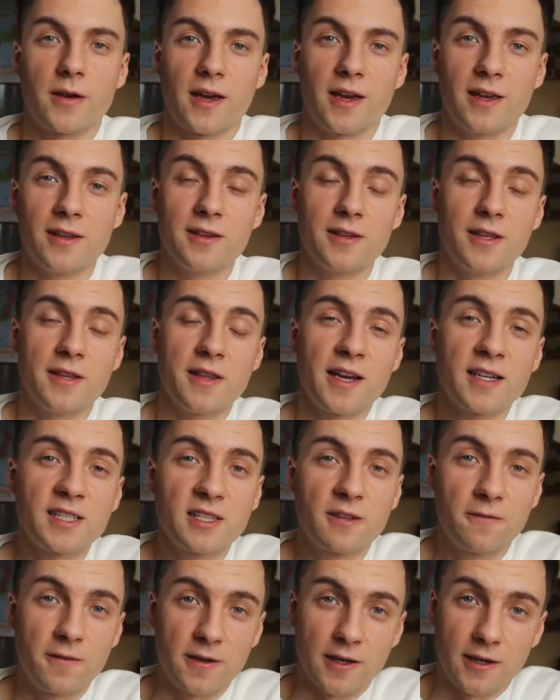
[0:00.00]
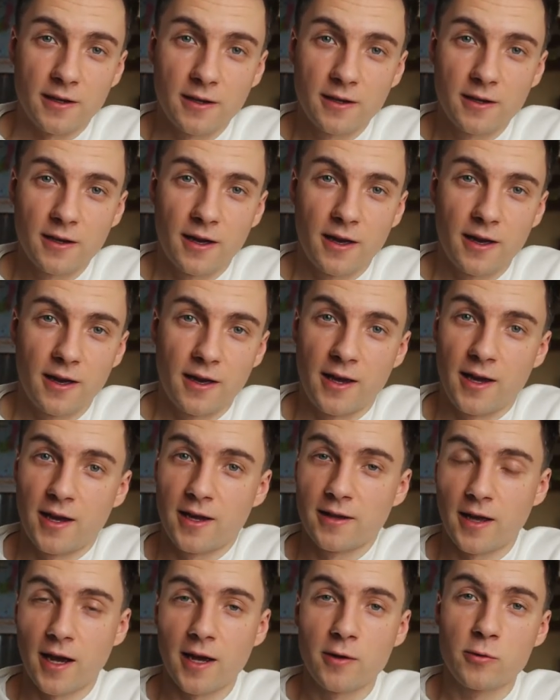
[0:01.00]
Okay, the next thing,
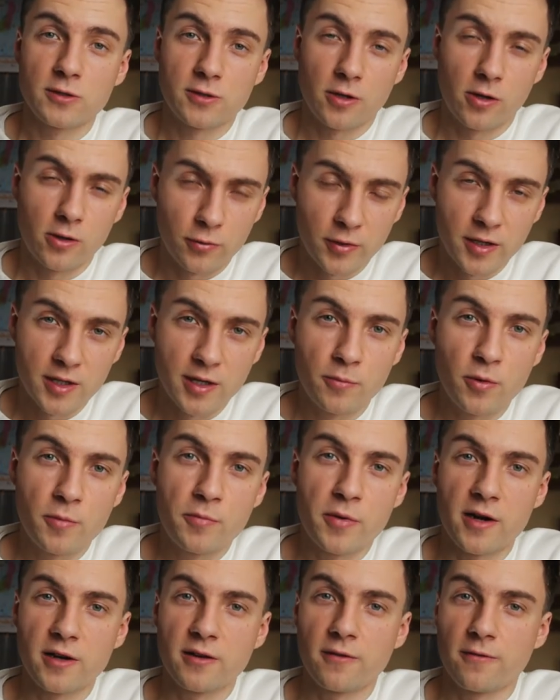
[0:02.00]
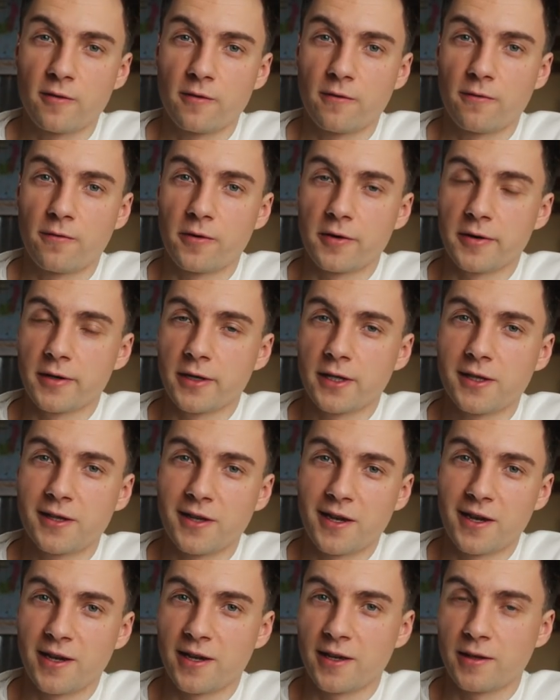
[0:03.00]
and I was already prepared for
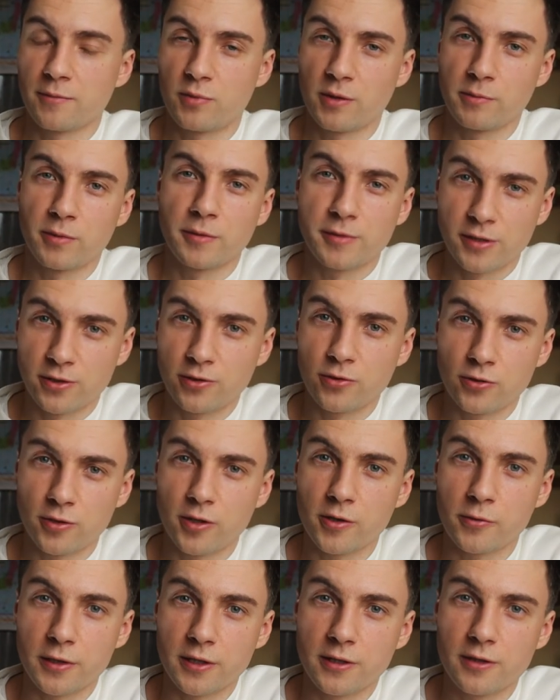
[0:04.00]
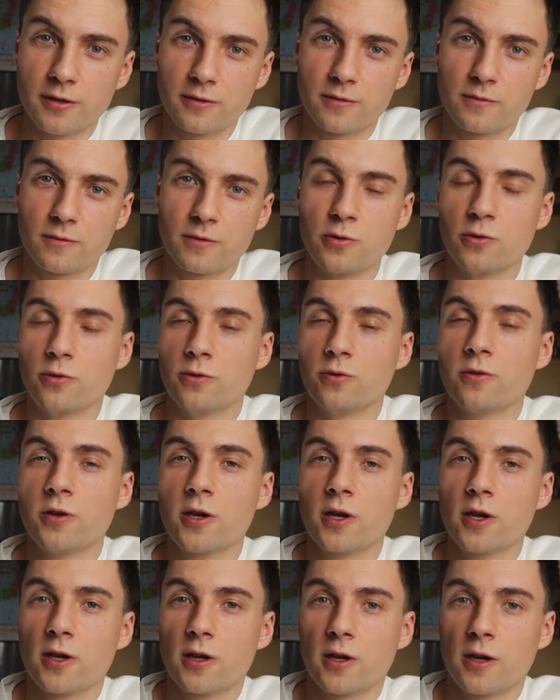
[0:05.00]
it, and probably you know it too,
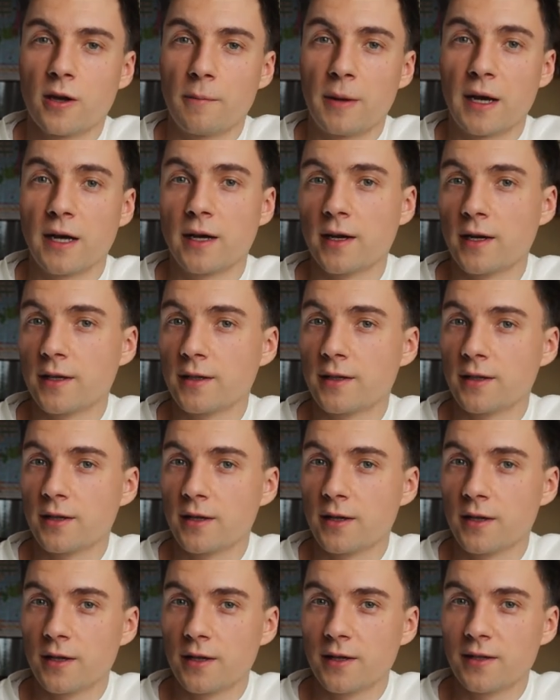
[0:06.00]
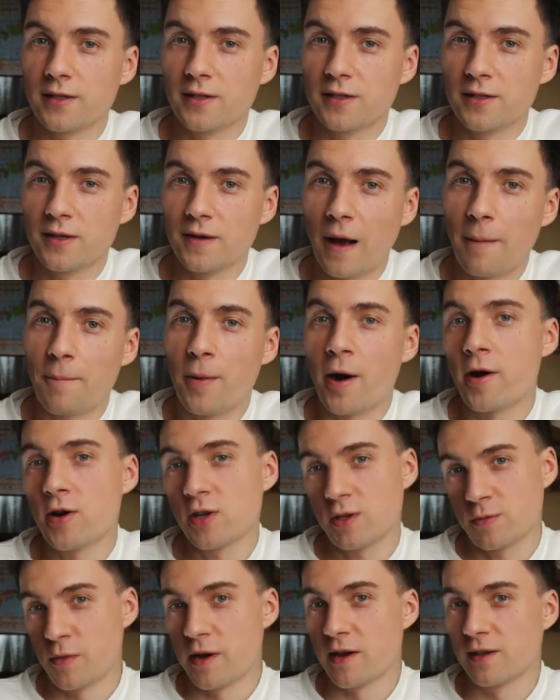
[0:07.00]
but
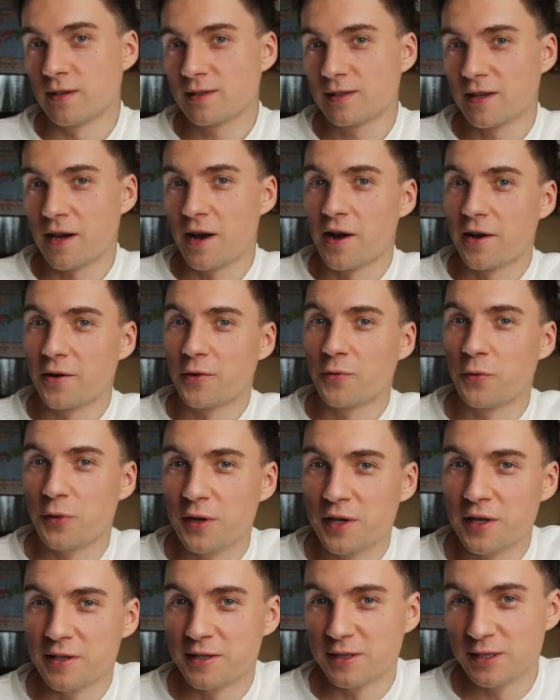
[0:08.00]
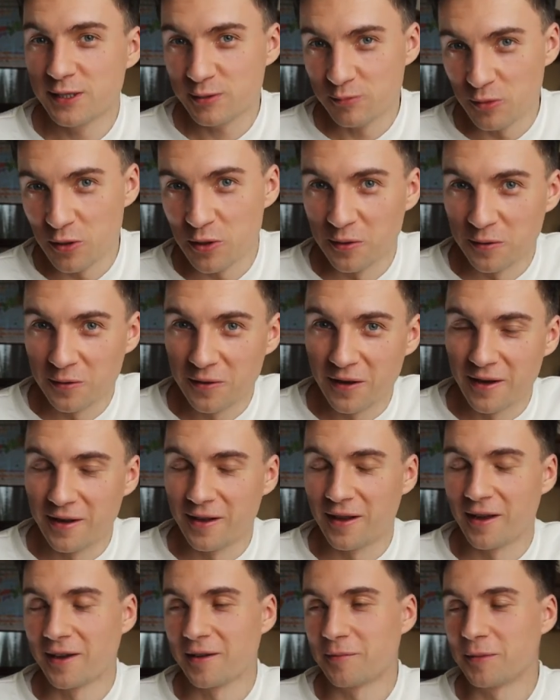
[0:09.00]
apartments are really small.
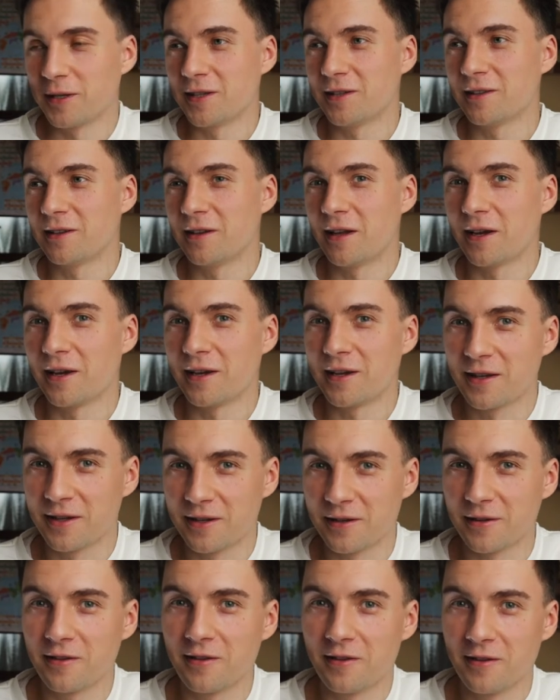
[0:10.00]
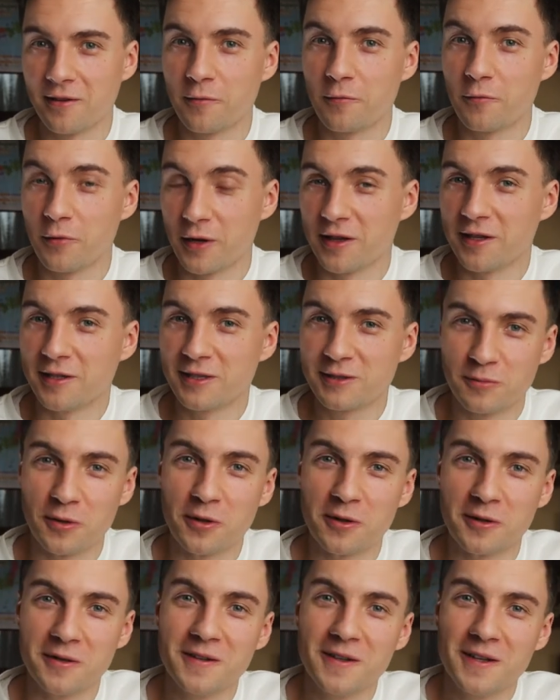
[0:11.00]
I mean, like, really
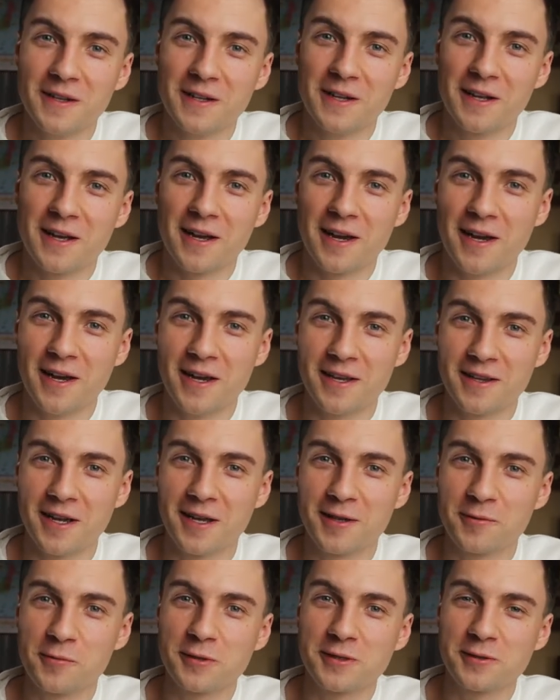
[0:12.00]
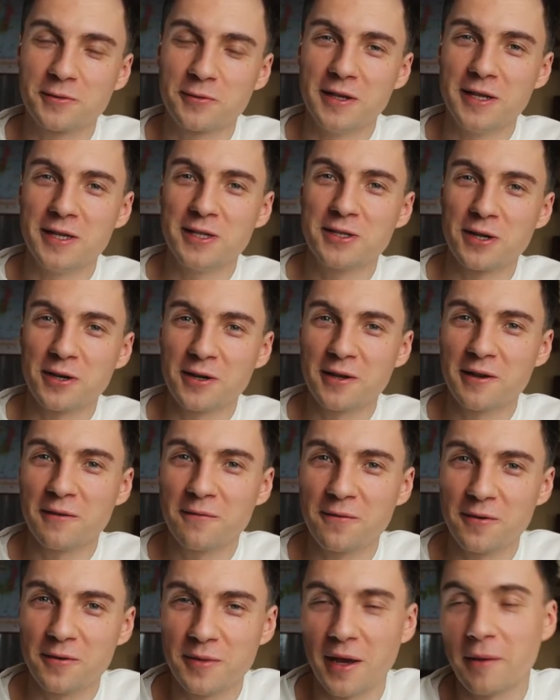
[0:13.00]
small. And that was really
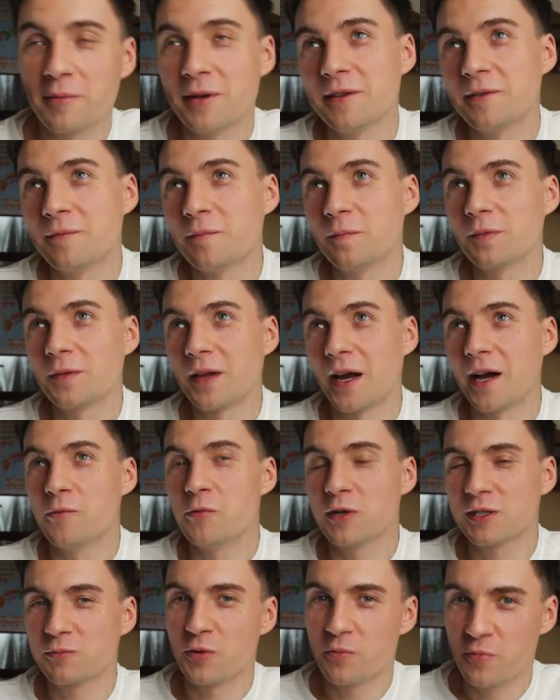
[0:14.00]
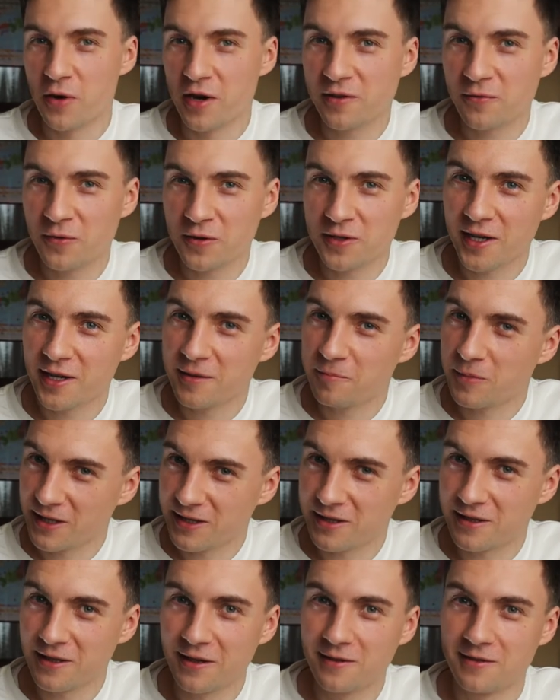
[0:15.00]
shocking for me. I mean, I was prepared for that,
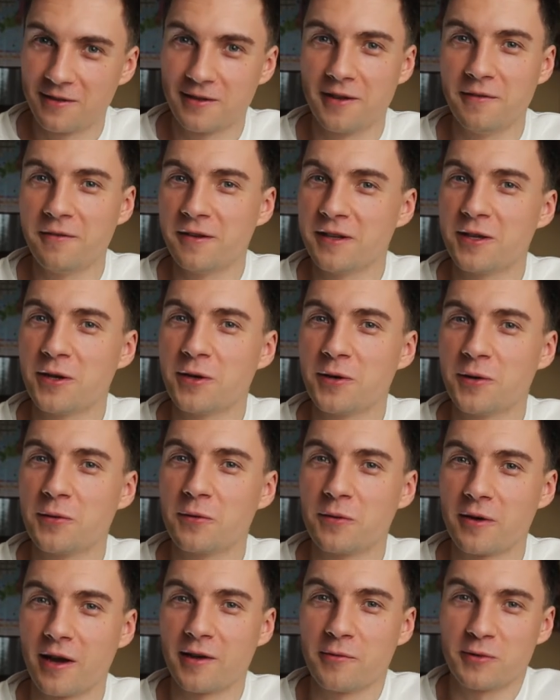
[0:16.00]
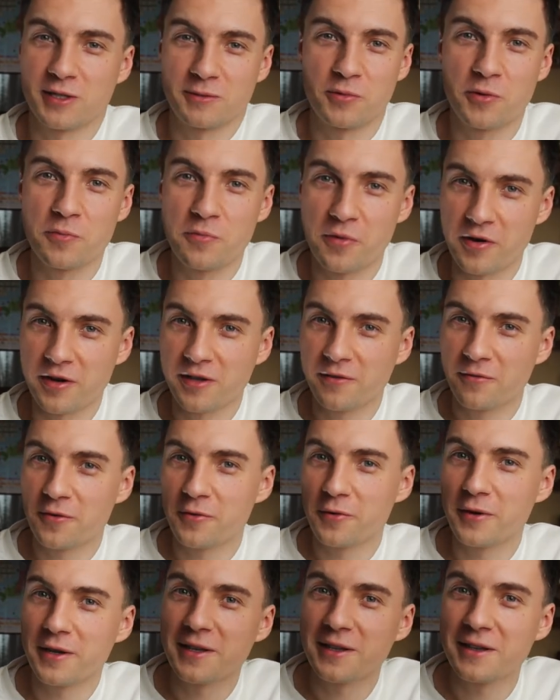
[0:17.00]
but even though I was prepared
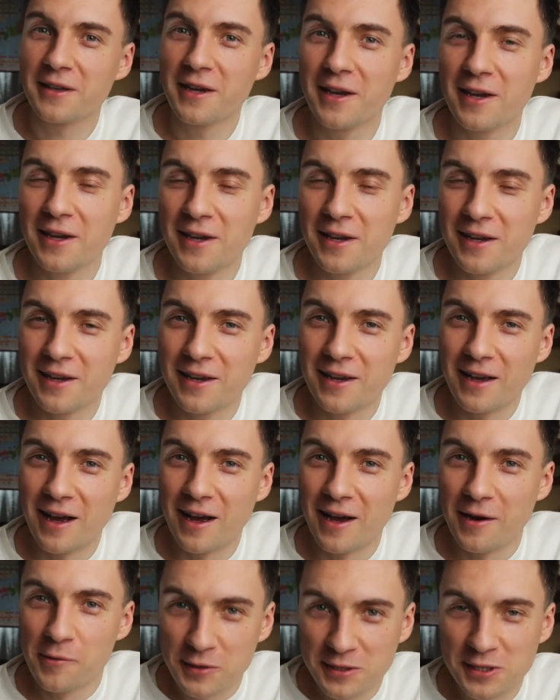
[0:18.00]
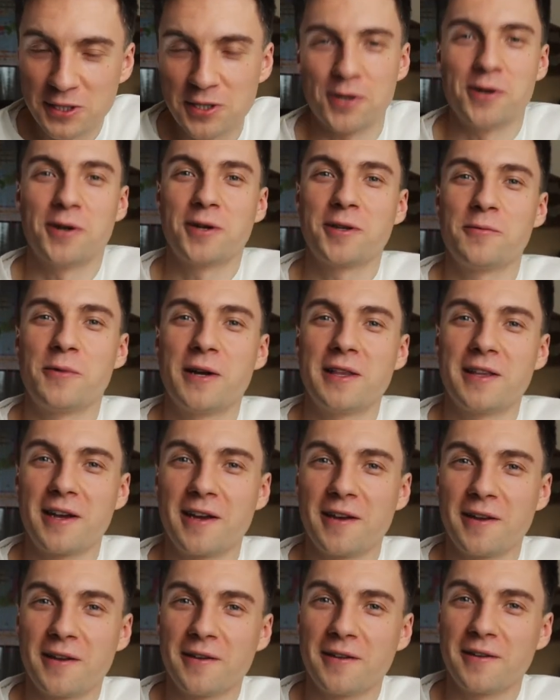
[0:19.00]
for it, I was shocked when
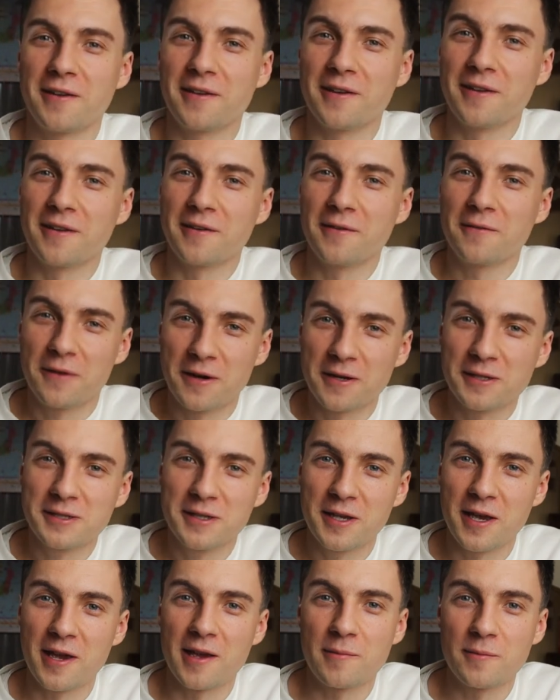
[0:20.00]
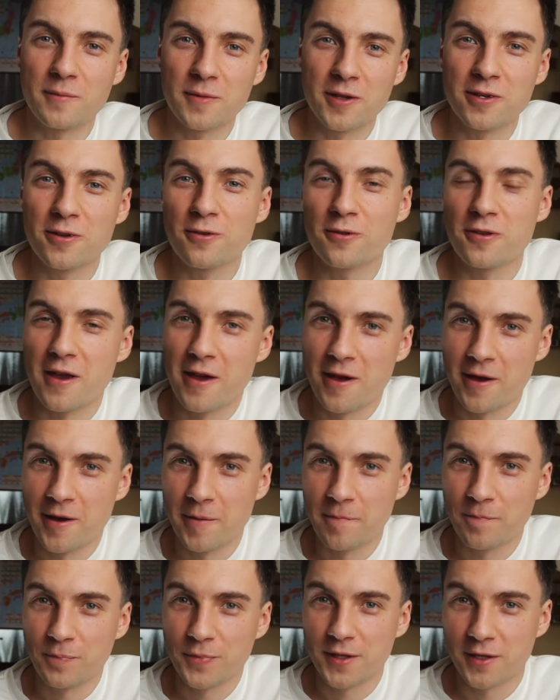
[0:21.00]
I first came
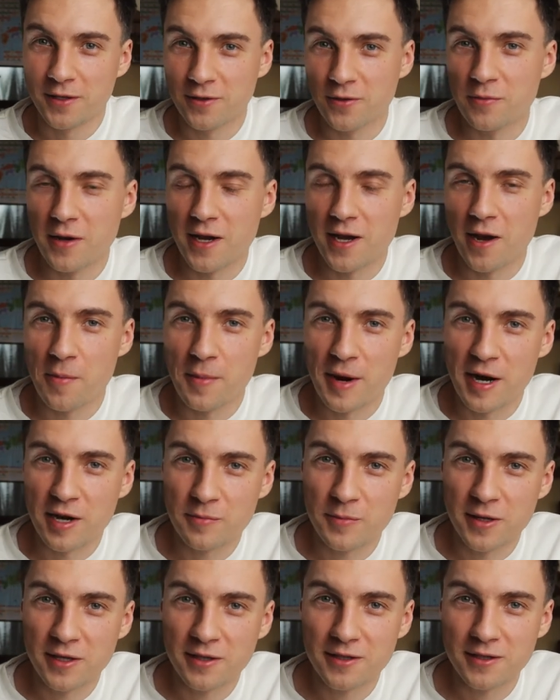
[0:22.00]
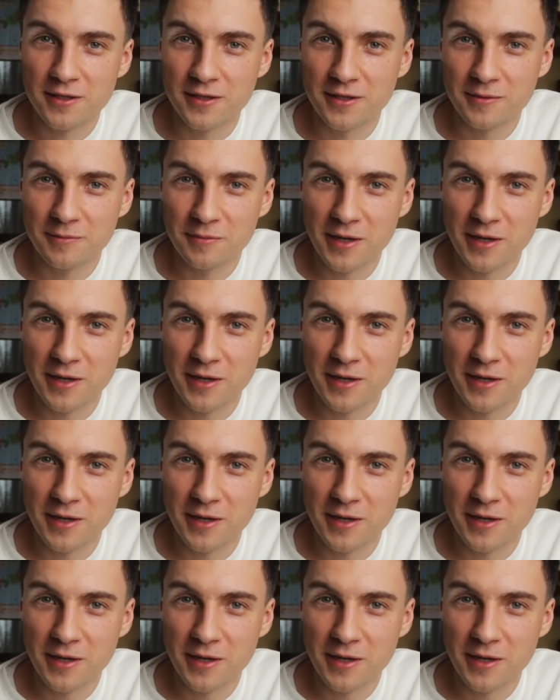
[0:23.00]
into my apartment in